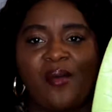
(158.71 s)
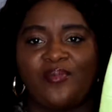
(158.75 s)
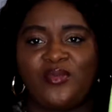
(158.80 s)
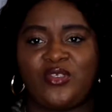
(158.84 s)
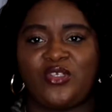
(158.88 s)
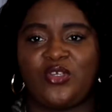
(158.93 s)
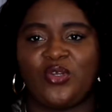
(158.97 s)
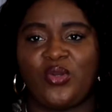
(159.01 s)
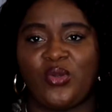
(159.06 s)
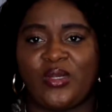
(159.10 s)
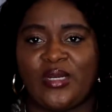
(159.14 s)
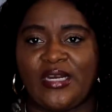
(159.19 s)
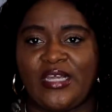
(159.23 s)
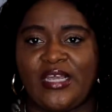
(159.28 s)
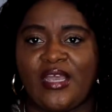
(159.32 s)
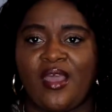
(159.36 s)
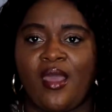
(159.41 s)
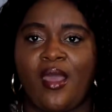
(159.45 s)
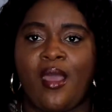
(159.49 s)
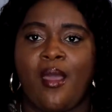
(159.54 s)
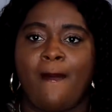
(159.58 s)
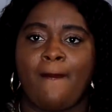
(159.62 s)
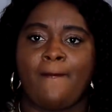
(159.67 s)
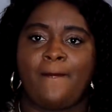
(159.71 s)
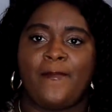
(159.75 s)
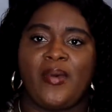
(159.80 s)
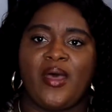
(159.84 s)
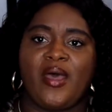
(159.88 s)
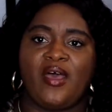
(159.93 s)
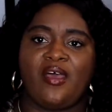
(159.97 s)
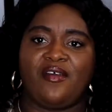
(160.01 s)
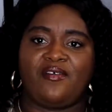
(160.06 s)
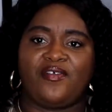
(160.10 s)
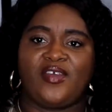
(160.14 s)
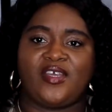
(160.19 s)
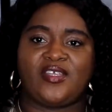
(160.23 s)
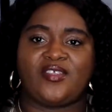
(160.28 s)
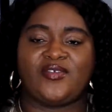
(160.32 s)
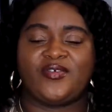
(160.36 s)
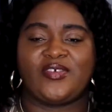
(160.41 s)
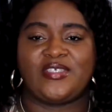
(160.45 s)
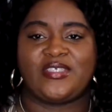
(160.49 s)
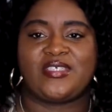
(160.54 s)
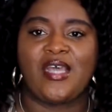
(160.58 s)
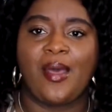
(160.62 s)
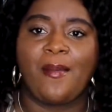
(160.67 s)
Absolutely perfect
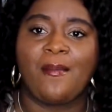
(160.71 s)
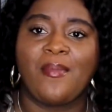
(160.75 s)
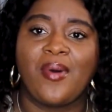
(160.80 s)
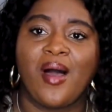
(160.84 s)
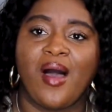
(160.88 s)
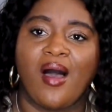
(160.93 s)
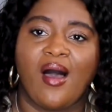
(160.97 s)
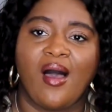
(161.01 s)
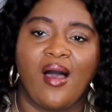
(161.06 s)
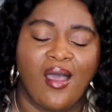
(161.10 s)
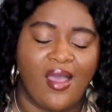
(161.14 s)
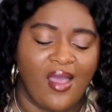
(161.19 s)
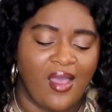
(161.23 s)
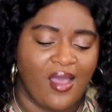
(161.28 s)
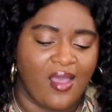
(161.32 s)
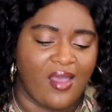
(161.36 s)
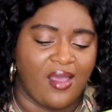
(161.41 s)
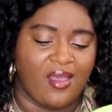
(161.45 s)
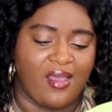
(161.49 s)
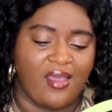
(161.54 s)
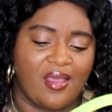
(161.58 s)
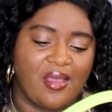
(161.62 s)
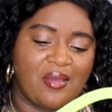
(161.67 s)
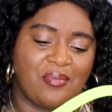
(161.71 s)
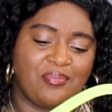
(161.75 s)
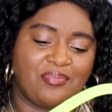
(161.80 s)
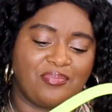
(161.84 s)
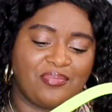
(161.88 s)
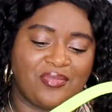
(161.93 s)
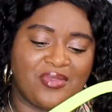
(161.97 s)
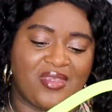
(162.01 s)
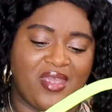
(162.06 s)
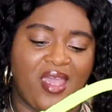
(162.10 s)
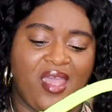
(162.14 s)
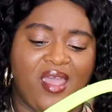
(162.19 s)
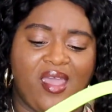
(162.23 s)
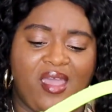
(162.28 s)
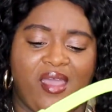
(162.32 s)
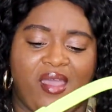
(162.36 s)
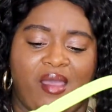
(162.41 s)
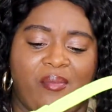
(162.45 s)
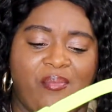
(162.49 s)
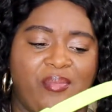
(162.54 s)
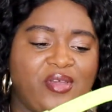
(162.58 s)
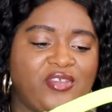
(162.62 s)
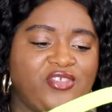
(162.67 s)
for summer um
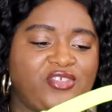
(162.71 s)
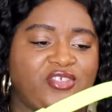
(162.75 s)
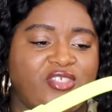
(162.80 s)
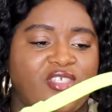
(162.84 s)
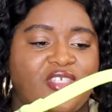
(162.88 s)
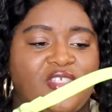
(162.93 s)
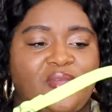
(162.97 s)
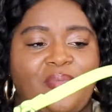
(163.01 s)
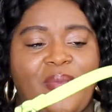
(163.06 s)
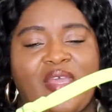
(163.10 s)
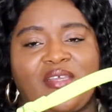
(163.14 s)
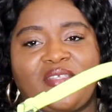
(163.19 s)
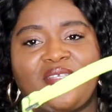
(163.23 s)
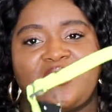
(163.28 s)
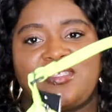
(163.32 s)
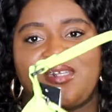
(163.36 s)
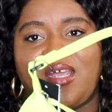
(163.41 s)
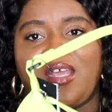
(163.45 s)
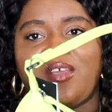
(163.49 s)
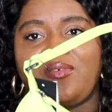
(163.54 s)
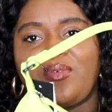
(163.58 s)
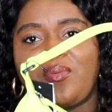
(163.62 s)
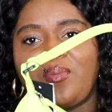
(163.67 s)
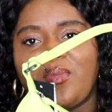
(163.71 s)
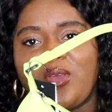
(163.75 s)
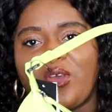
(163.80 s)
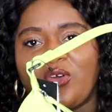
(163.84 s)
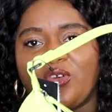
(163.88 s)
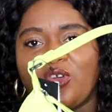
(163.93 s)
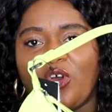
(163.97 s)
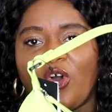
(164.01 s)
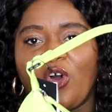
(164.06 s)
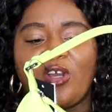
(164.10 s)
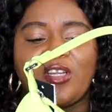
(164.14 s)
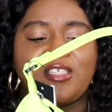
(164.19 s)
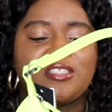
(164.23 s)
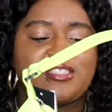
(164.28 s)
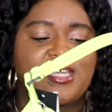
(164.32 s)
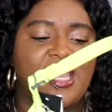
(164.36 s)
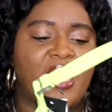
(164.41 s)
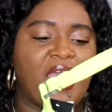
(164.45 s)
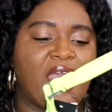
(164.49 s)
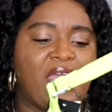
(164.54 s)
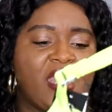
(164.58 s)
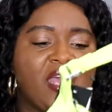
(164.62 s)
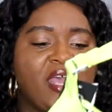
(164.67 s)
yeah i purchased this bag to take with me on
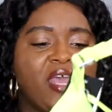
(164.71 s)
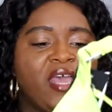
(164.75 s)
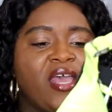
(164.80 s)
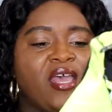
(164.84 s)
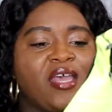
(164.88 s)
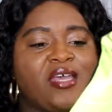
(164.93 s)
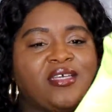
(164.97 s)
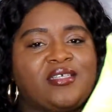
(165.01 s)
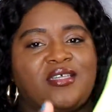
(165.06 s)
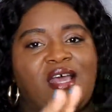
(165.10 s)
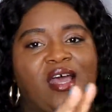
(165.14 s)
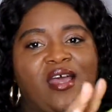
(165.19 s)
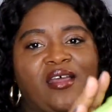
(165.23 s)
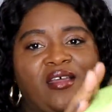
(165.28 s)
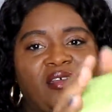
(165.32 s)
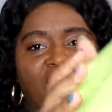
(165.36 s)
holiday it's like